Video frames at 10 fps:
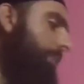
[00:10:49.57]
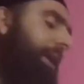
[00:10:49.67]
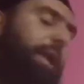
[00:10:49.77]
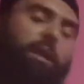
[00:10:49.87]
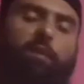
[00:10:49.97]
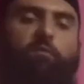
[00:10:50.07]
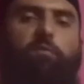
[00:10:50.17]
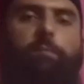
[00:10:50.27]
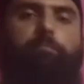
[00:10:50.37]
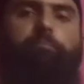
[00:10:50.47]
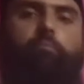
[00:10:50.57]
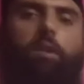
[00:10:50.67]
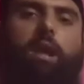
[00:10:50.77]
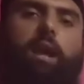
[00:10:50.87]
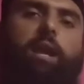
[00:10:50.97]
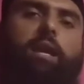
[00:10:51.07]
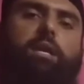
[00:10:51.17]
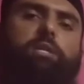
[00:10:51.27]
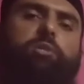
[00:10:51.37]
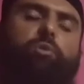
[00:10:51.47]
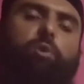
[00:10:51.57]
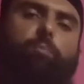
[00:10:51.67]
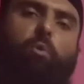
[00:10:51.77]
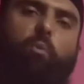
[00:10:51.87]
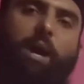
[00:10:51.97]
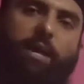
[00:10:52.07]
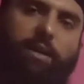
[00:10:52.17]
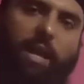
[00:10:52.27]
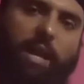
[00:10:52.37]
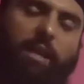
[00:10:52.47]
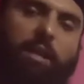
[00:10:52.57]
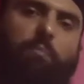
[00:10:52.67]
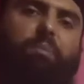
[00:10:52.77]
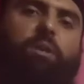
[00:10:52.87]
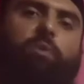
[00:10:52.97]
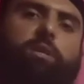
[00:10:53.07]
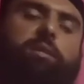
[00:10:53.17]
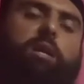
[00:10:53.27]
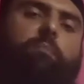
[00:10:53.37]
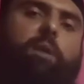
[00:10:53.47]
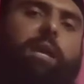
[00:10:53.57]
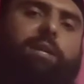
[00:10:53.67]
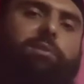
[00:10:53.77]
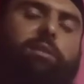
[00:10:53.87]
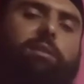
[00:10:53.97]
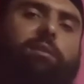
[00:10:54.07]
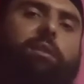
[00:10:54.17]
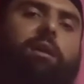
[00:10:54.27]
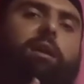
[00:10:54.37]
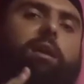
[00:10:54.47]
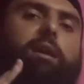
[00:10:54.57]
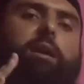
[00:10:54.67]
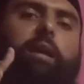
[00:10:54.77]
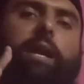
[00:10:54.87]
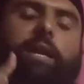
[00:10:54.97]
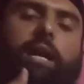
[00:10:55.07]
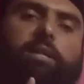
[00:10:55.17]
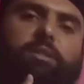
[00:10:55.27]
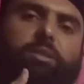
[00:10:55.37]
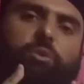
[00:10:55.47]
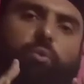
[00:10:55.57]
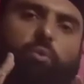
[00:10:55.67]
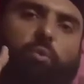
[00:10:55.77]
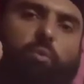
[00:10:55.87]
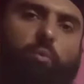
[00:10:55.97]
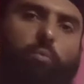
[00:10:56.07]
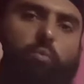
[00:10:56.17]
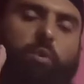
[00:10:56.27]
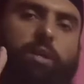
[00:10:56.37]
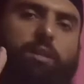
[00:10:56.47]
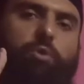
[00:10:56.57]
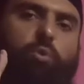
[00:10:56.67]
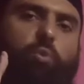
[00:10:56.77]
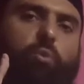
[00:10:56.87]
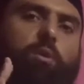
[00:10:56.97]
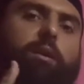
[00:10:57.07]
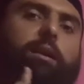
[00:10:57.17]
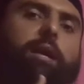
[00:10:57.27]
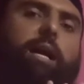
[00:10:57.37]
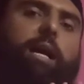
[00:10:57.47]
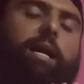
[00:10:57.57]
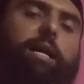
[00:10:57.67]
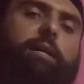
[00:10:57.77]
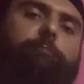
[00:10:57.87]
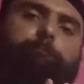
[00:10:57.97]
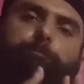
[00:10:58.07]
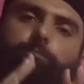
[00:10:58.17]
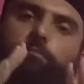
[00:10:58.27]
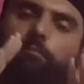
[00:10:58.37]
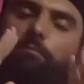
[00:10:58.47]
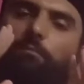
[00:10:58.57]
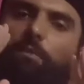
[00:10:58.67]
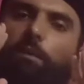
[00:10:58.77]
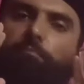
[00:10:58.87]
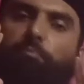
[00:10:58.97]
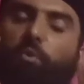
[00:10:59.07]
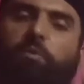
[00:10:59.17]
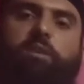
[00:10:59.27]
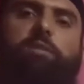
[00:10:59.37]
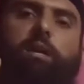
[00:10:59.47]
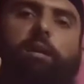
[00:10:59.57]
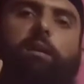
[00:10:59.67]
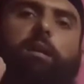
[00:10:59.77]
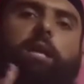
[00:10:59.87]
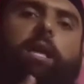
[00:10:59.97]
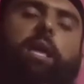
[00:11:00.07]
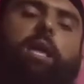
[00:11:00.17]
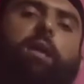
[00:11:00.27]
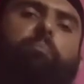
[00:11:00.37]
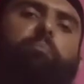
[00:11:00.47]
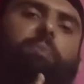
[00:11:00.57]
be enough. It should provide enough duration of action in order to we do a procedure. If